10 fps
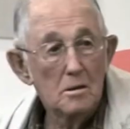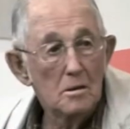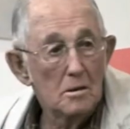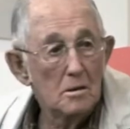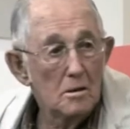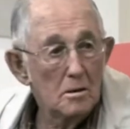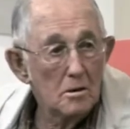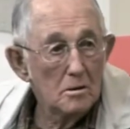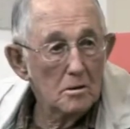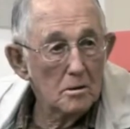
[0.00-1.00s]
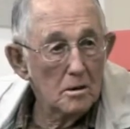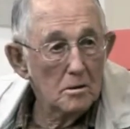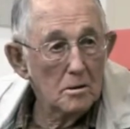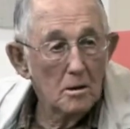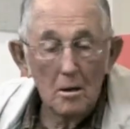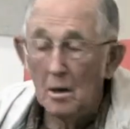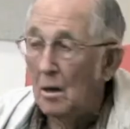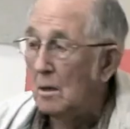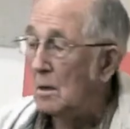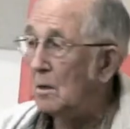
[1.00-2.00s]
Tom Angel's house, where
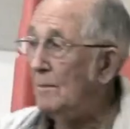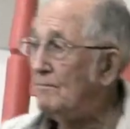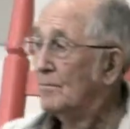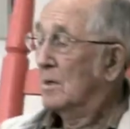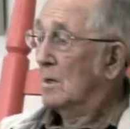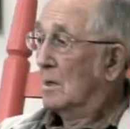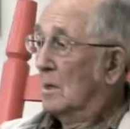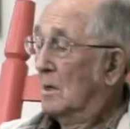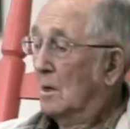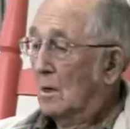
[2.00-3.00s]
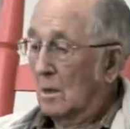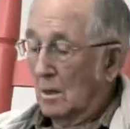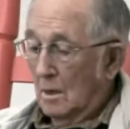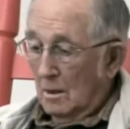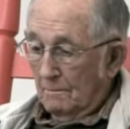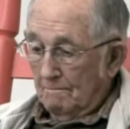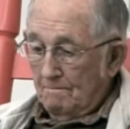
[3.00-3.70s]
was it located? Um,